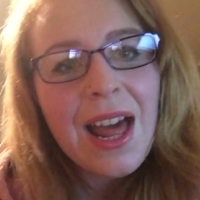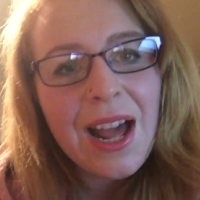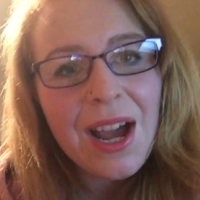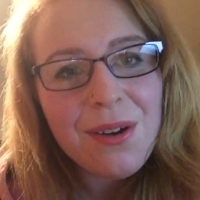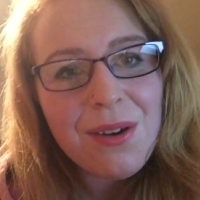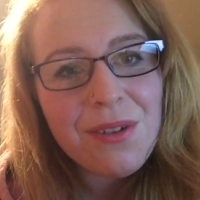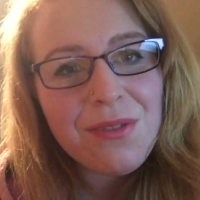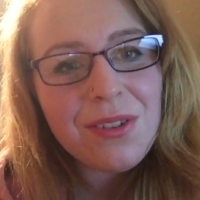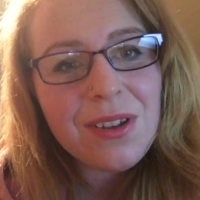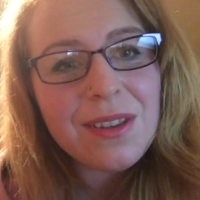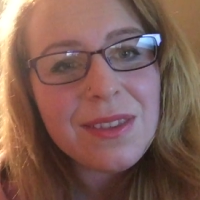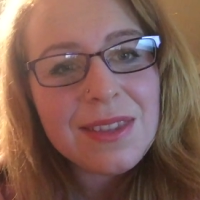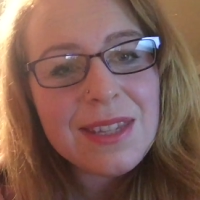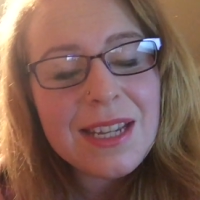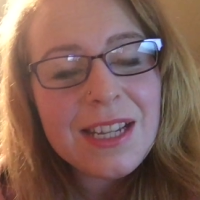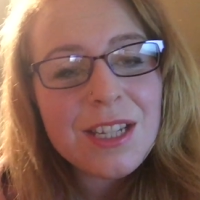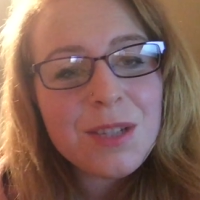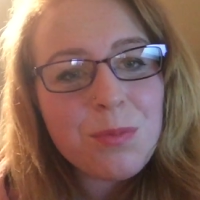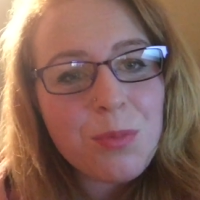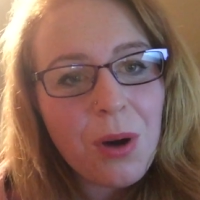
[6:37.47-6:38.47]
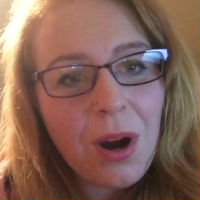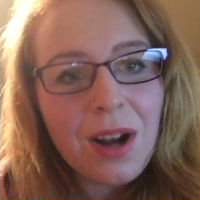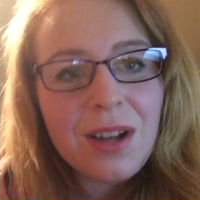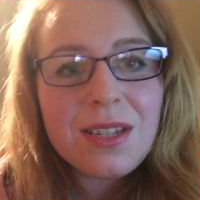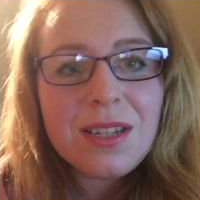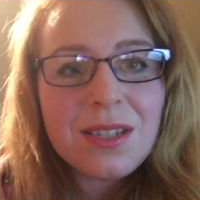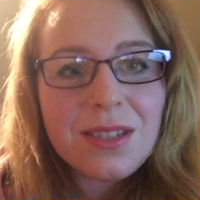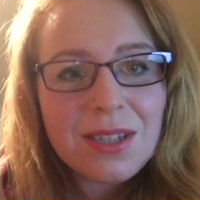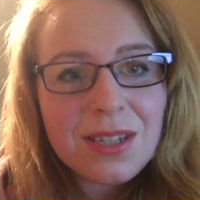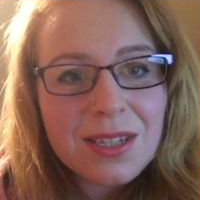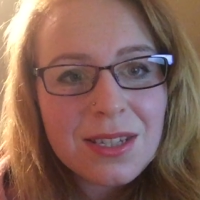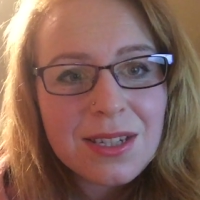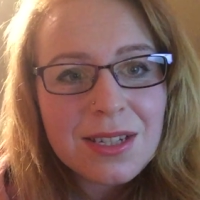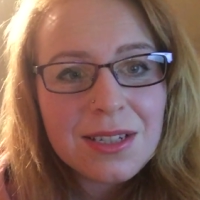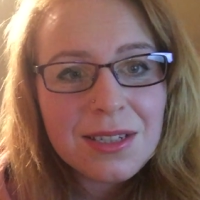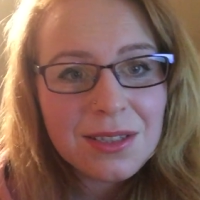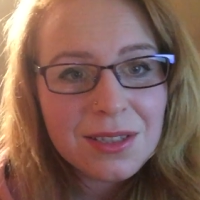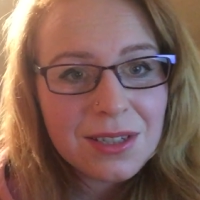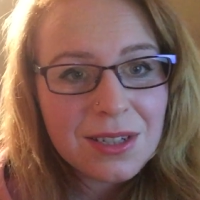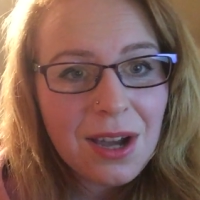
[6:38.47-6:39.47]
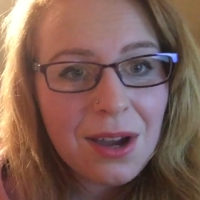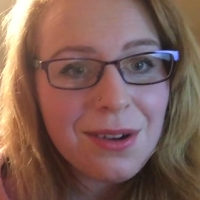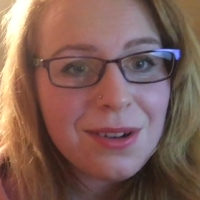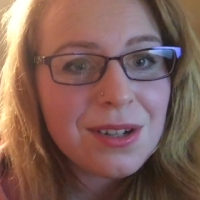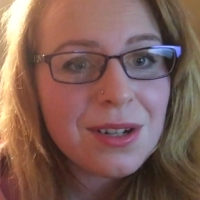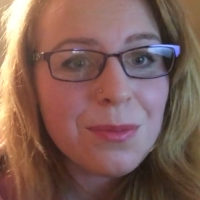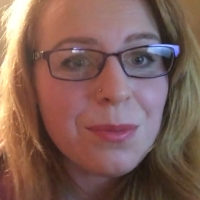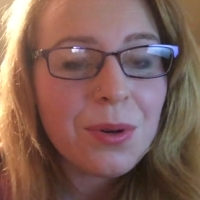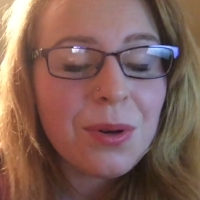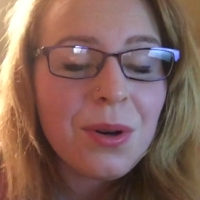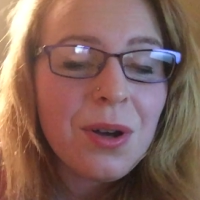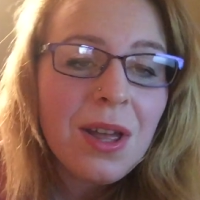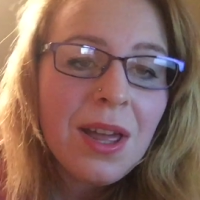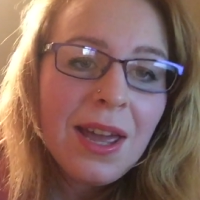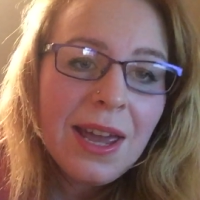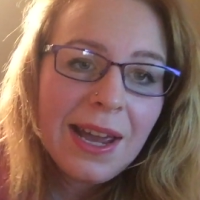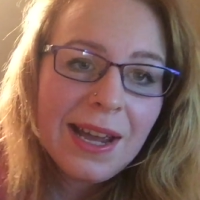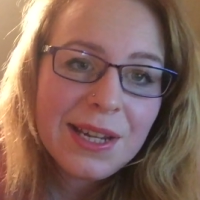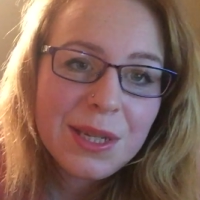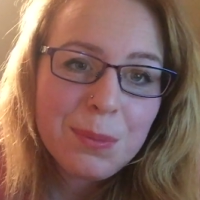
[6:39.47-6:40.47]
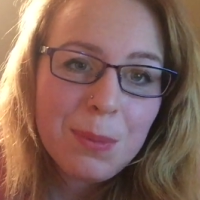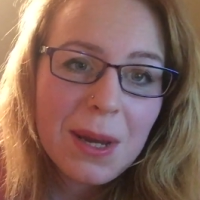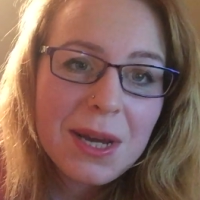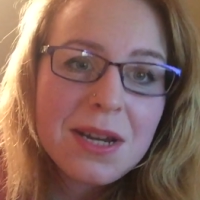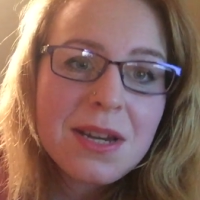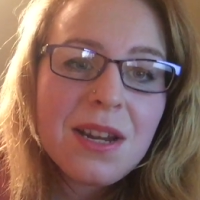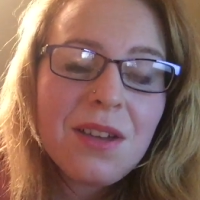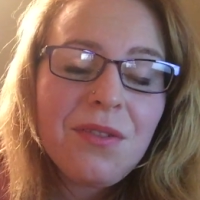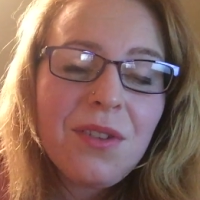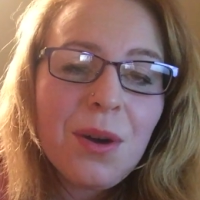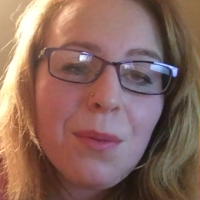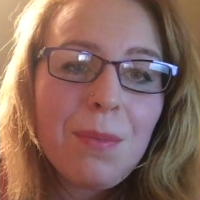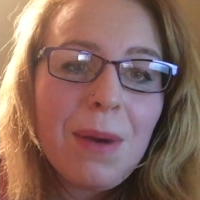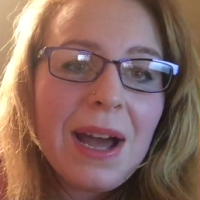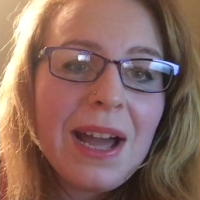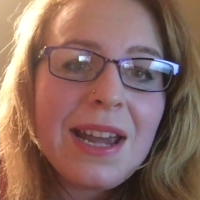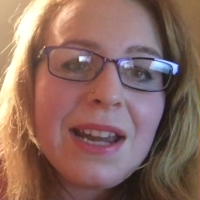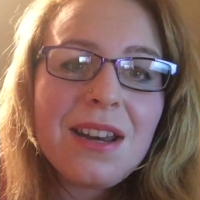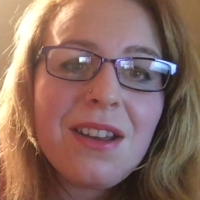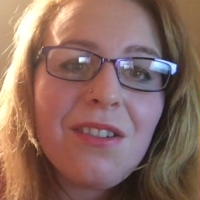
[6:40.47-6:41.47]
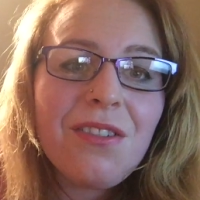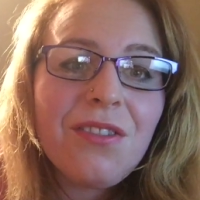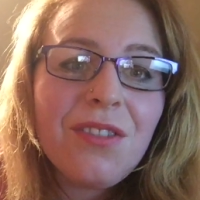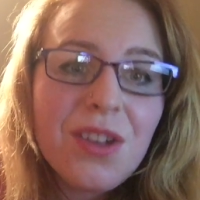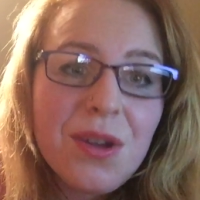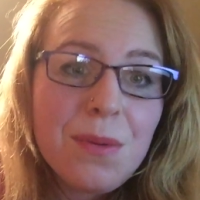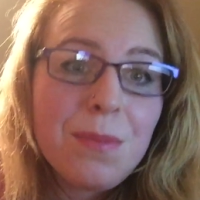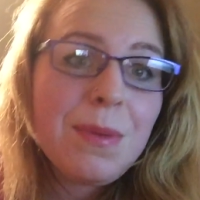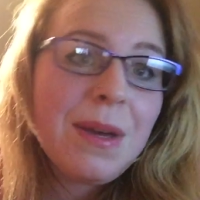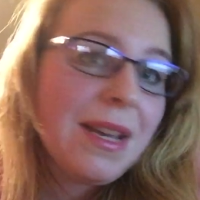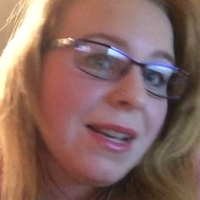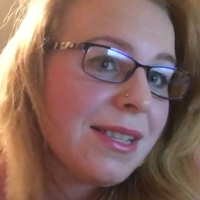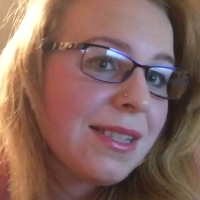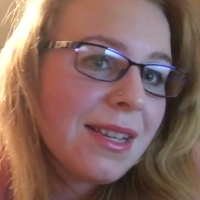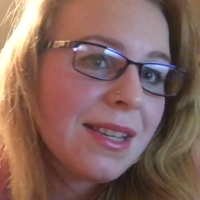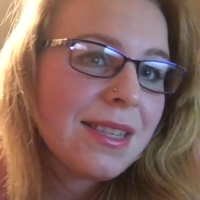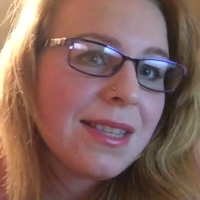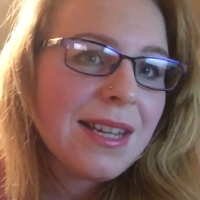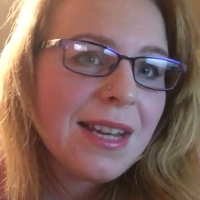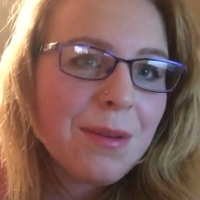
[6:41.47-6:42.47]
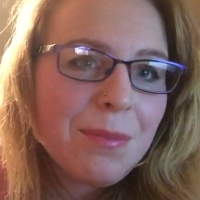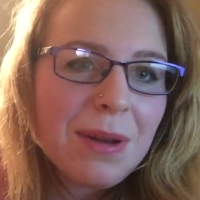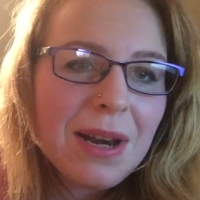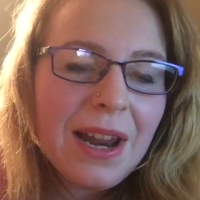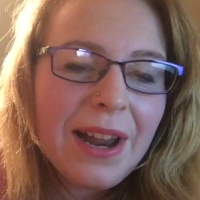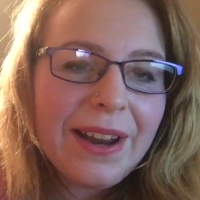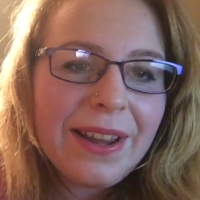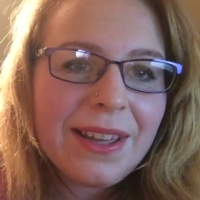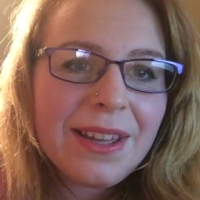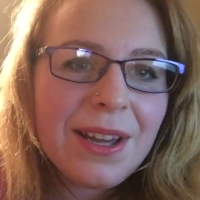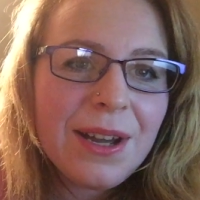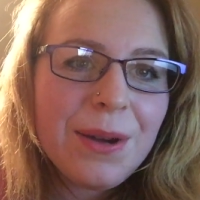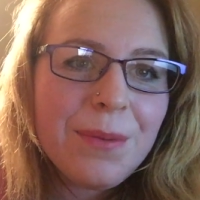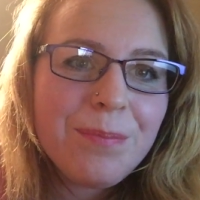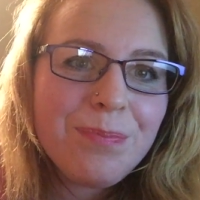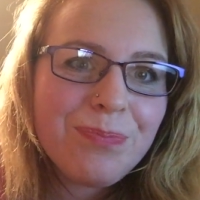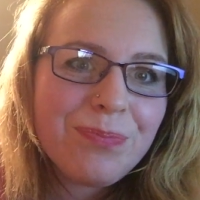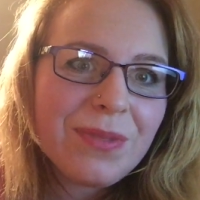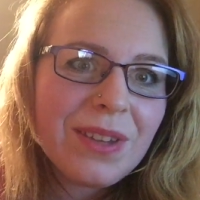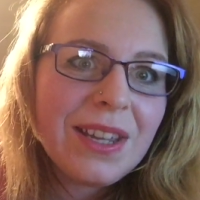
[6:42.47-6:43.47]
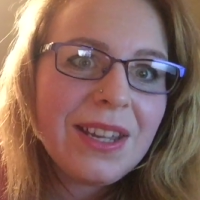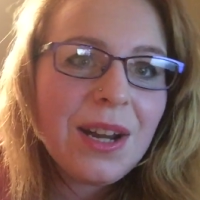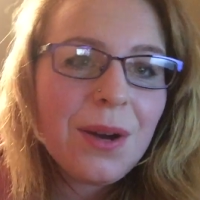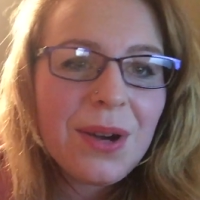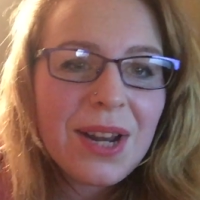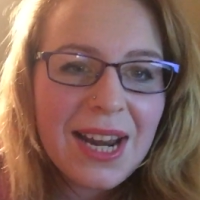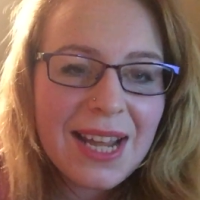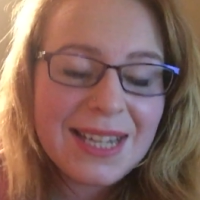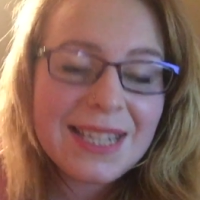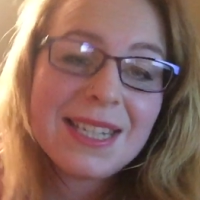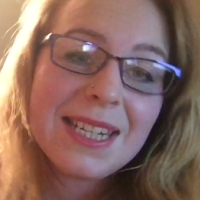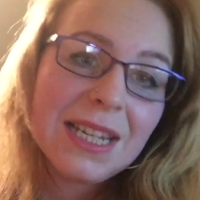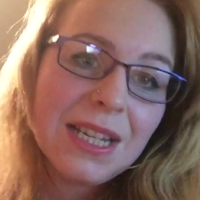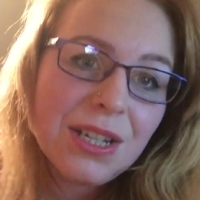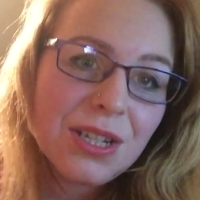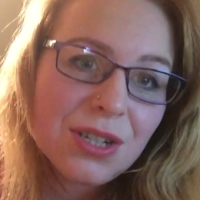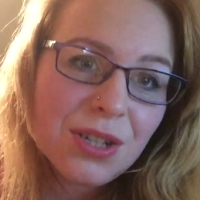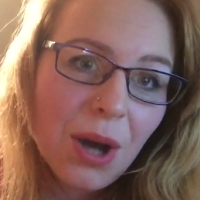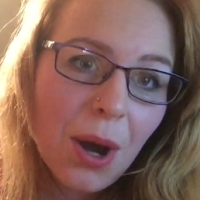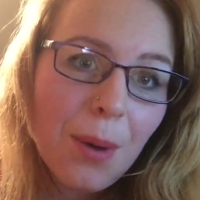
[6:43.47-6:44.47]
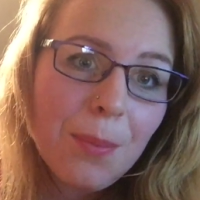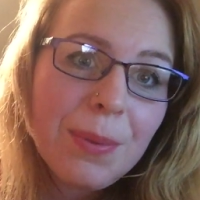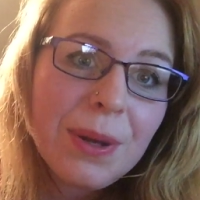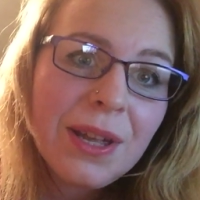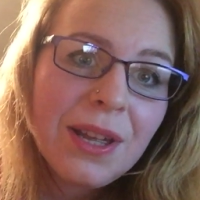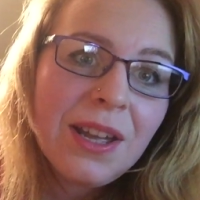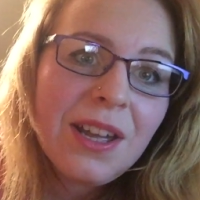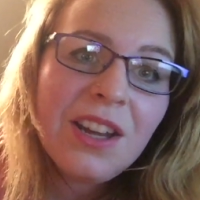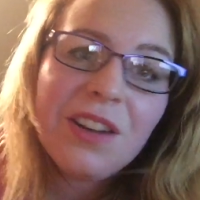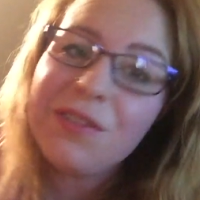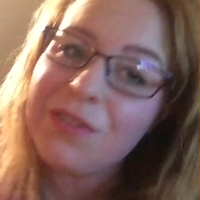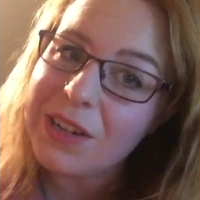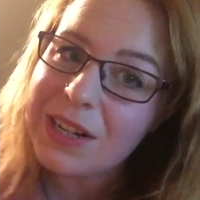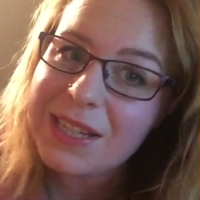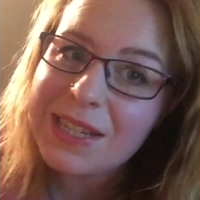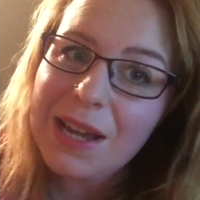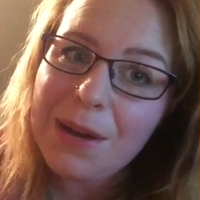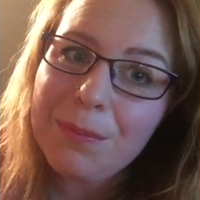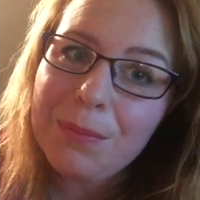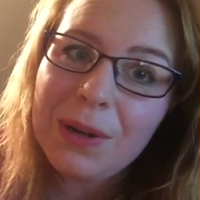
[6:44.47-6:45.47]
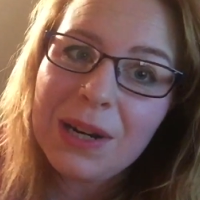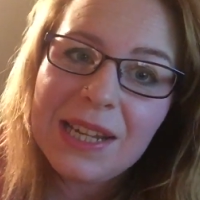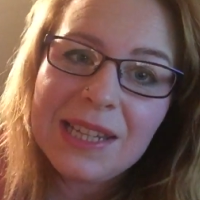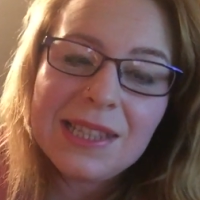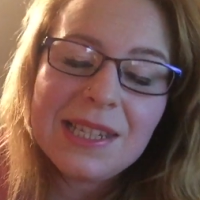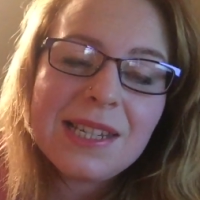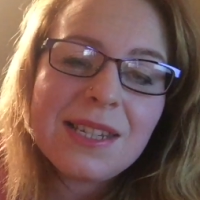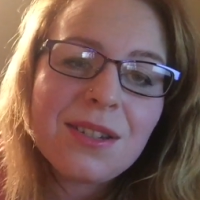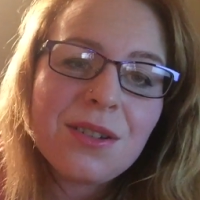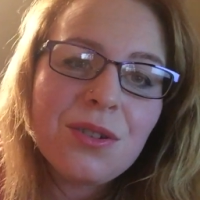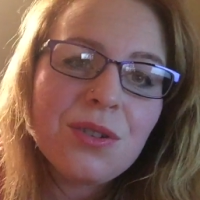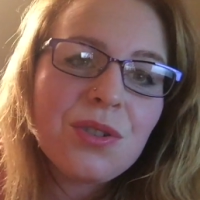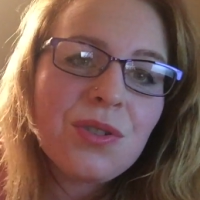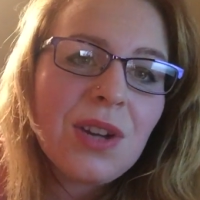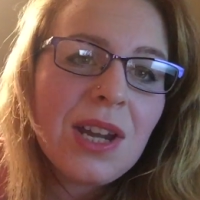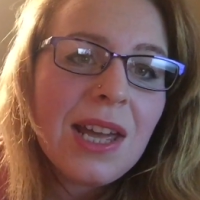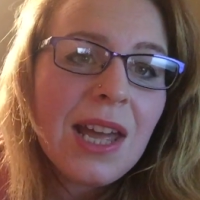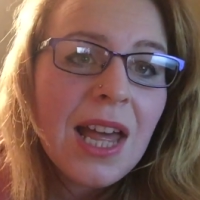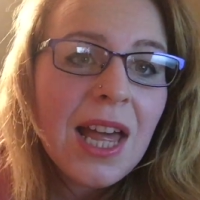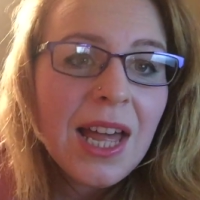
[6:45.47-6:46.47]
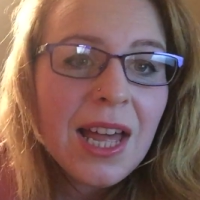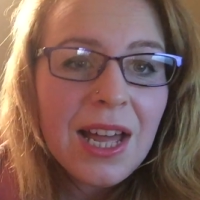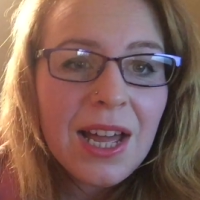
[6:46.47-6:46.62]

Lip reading: However, these prices are still negotiable, especially if you're buying a few pieces. A little bit like, you know, an antique shop, for example, in this country.